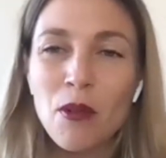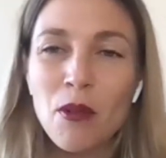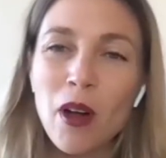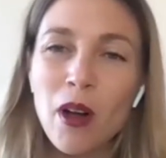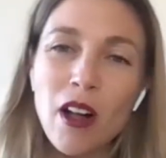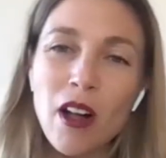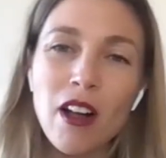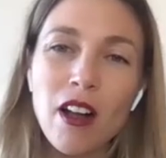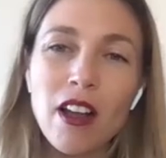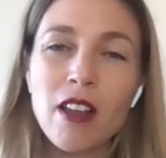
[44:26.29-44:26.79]

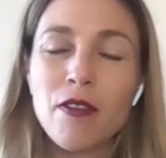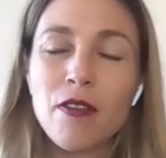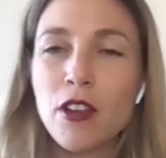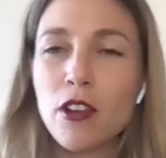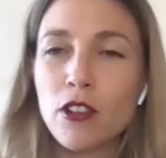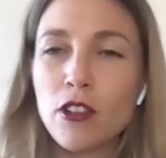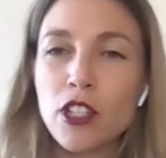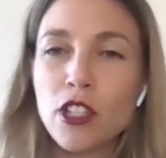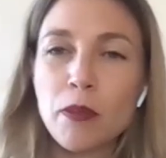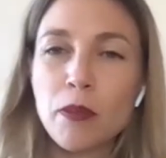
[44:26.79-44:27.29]
well, if
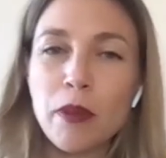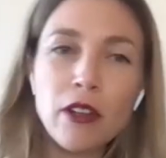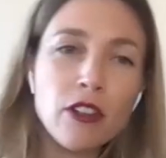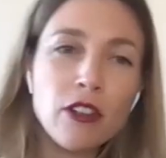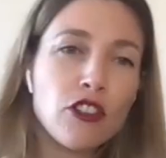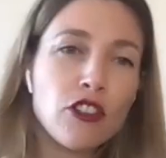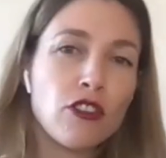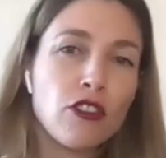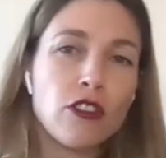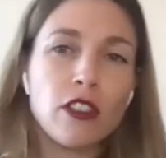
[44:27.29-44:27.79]
you're
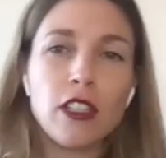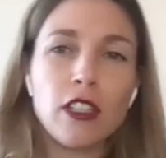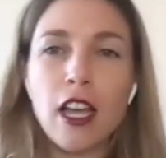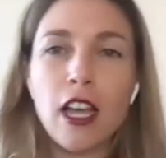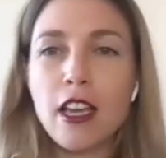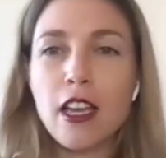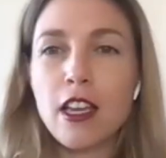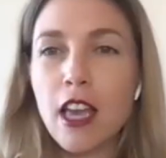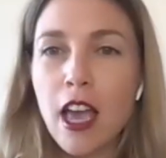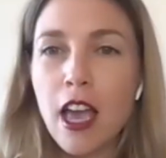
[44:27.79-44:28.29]
spiritual,
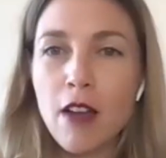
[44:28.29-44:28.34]
like